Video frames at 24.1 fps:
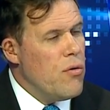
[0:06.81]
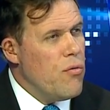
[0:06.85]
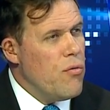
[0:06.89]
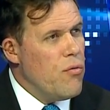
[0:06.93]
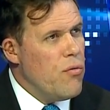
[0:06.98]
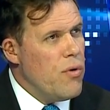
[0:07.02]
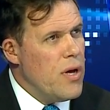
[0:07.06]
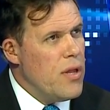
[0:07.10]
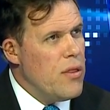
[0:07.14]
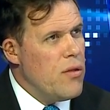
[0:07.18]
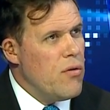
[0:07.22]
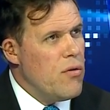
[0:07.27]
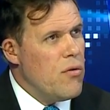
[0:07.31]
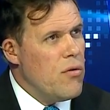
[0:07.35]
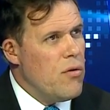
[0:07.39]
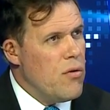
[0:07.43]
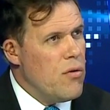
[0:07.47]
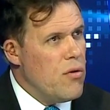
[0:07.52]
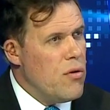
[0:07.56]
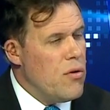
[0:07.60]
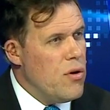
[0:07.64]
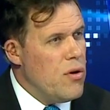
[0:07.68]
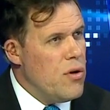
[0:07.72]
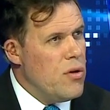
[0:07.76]
whether
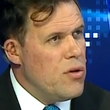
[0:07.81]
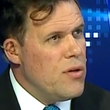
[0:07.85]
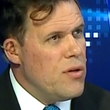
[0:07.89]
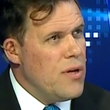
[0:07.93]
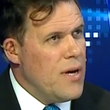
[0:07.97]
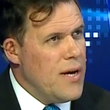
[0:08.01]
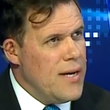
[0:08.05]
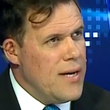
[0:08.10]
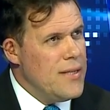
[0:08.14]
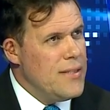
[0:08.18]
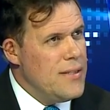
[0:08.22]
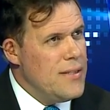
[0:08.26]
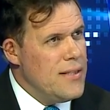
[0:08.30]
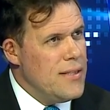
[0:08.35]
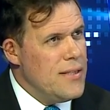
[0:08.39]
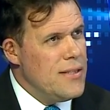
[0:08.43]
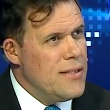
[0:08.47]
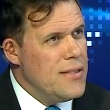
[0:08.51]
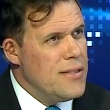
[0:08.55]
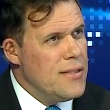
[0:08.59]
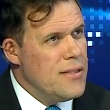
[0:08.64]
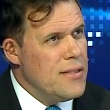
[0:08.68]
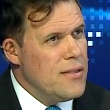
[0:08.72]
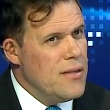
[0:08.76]
or not
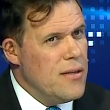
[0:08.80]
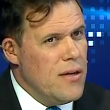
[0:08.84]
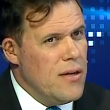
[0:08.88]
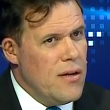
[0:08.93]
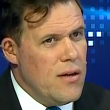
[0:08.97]
ISIS